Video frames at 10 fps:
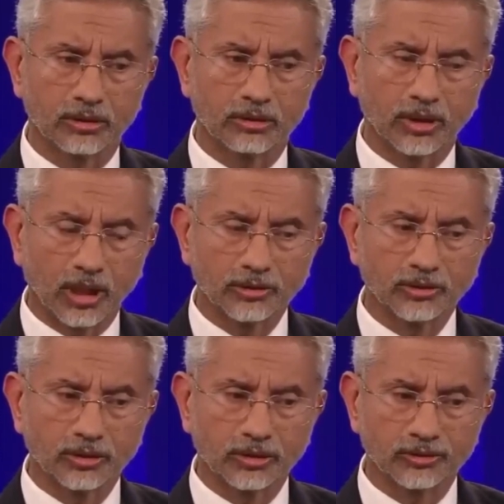
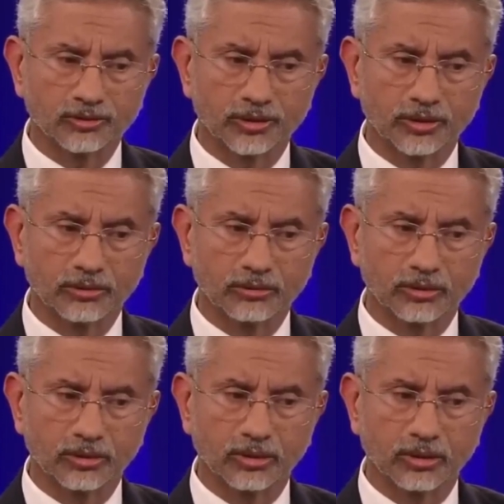larger concern
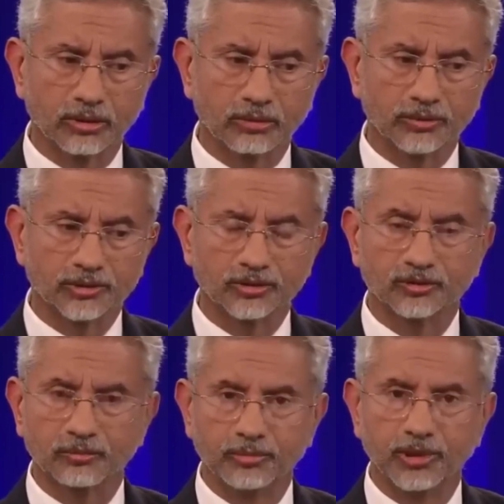which
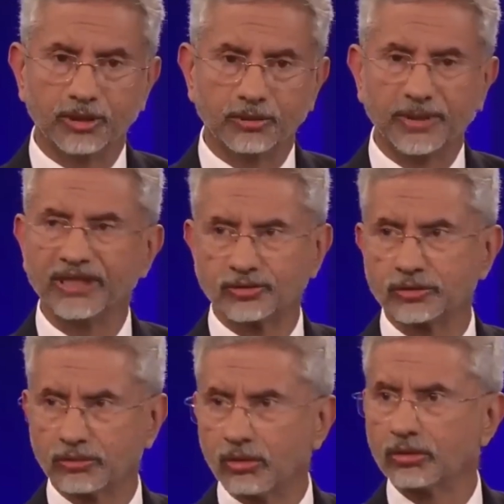is
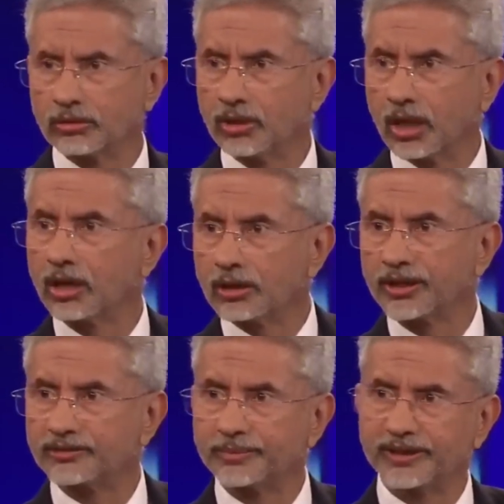based on our
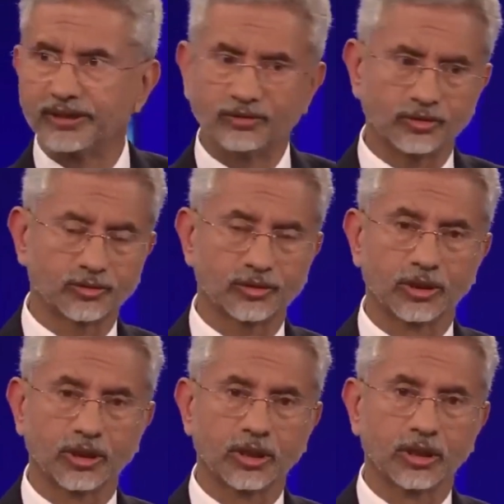experiences.
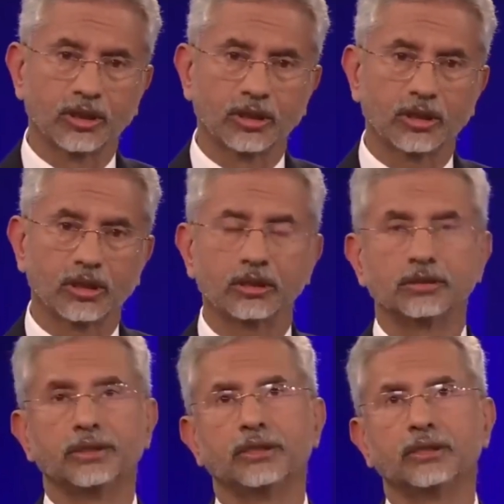
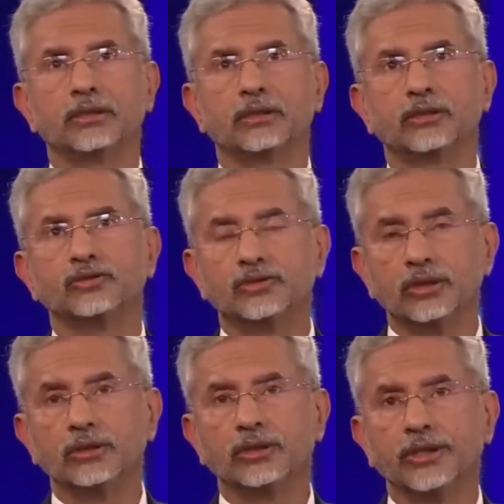The
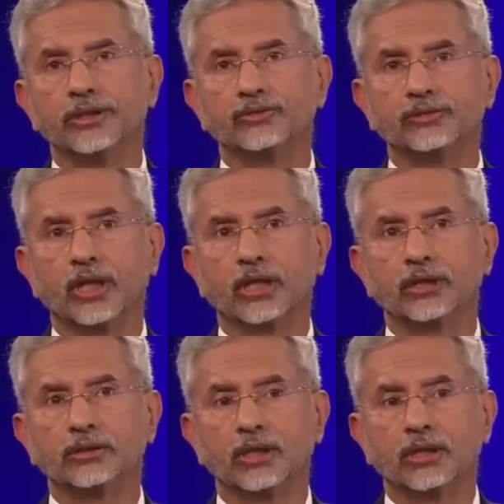concern is
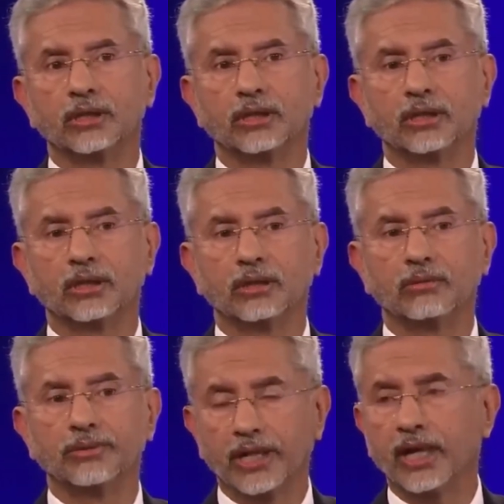that
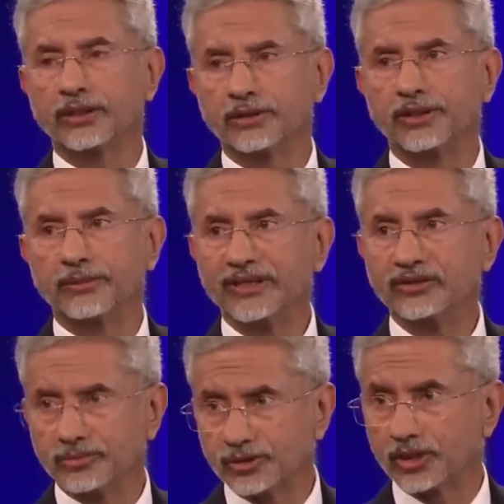we had
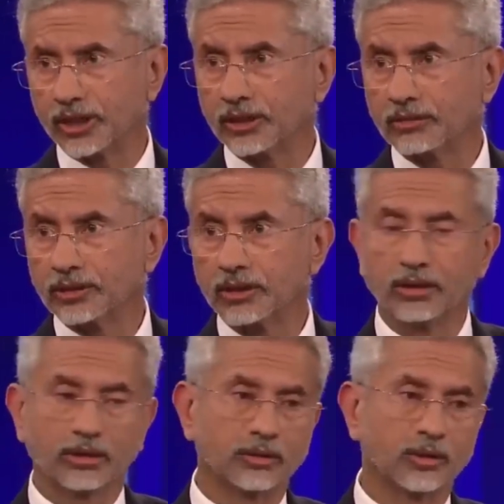agreements with China
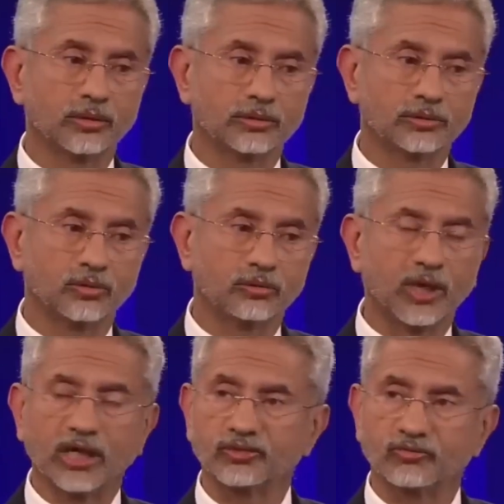not to
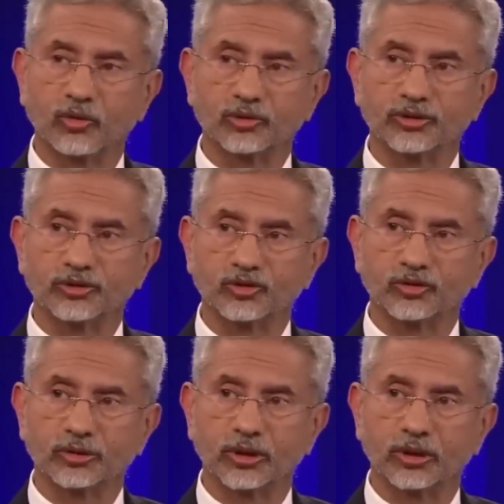mass
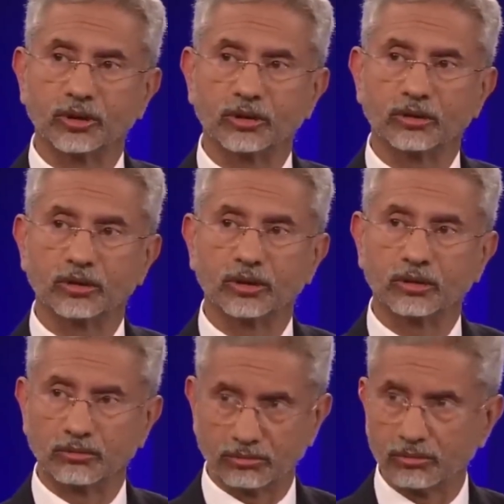forces
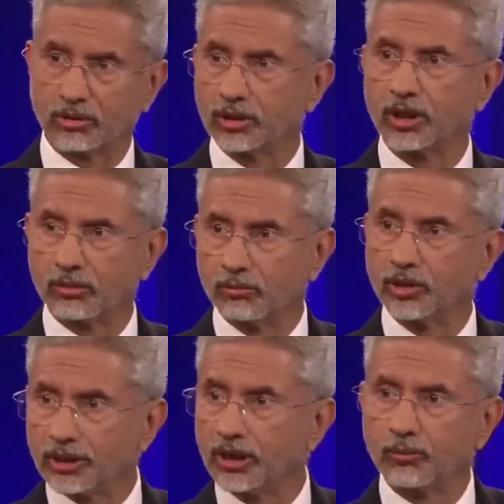in
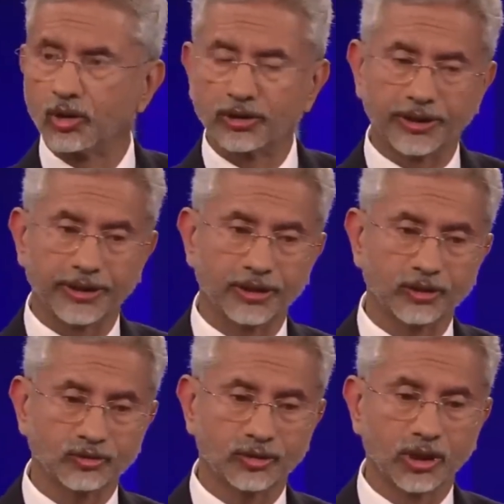our border
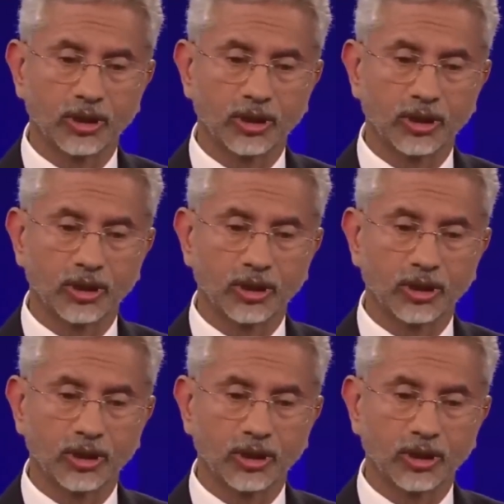areas.